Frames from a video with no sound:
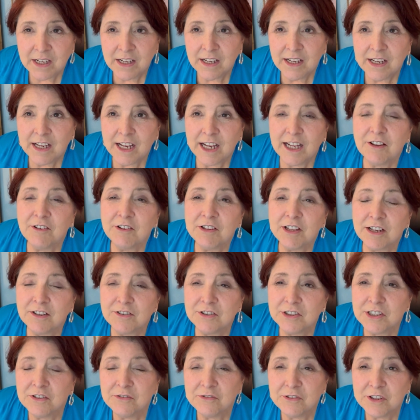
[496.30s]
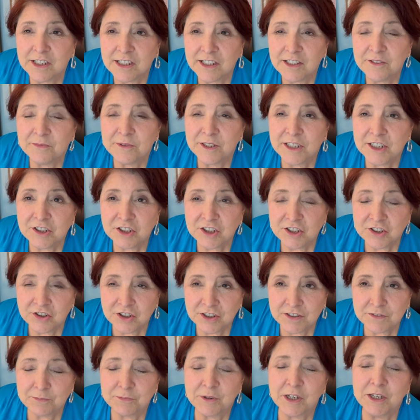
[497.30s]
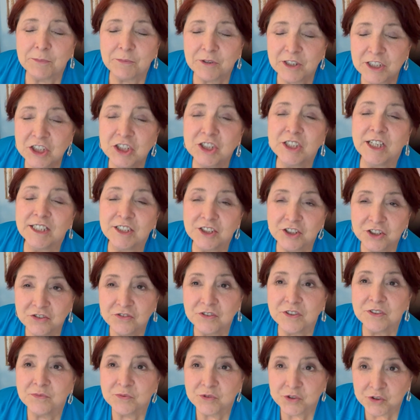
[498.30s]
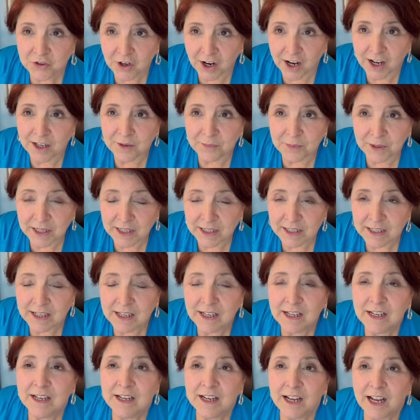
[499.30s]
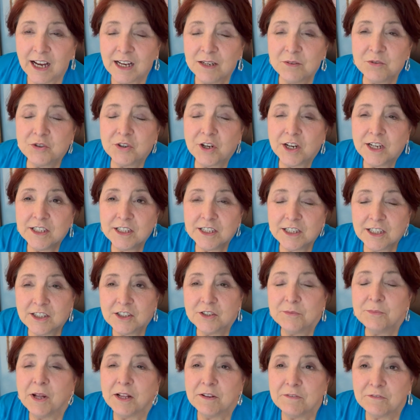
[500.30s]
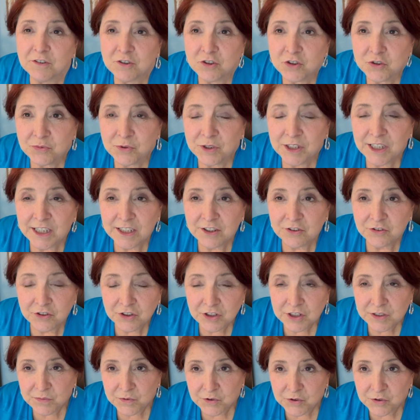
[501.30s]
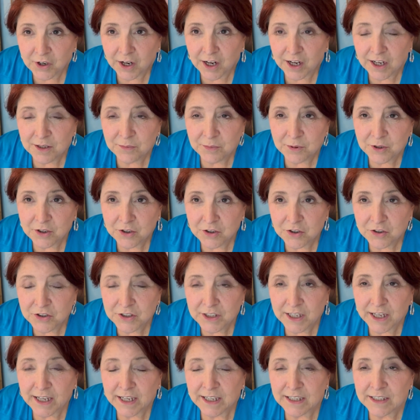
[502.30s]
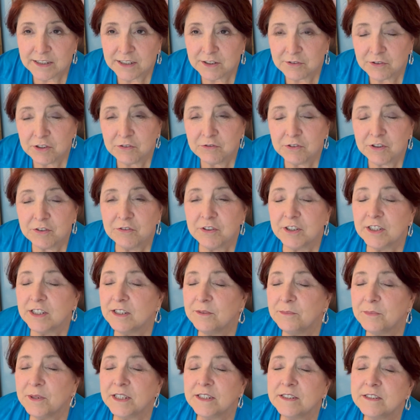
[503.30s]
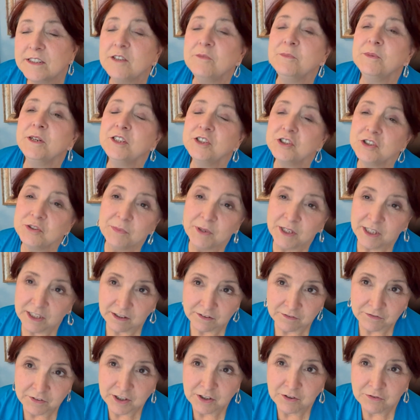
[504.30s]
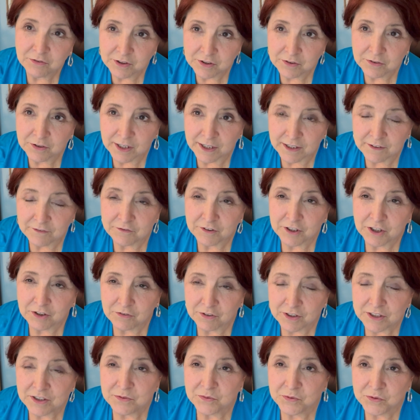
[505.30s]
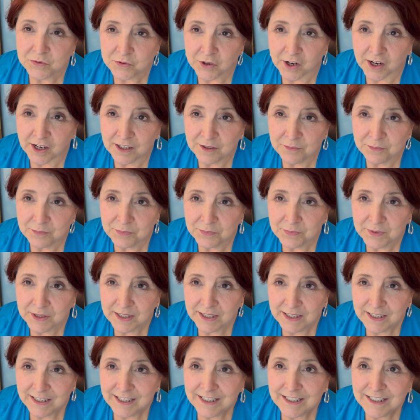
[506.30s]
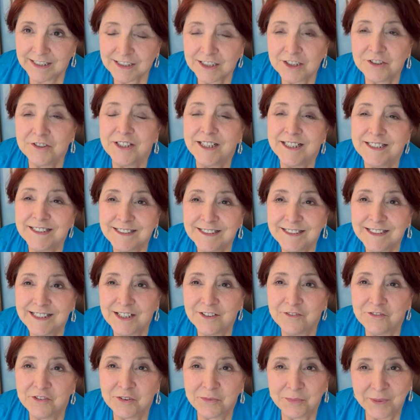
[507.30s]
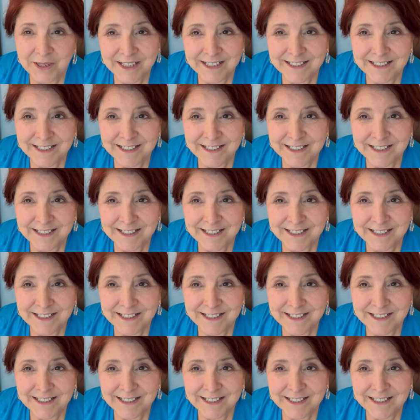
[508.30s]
And I would also really appreciate you subscribing. I'm trying to get to my first 100 subscribers, and so it would really mean so much to me if you would subscribe. So thanks again for being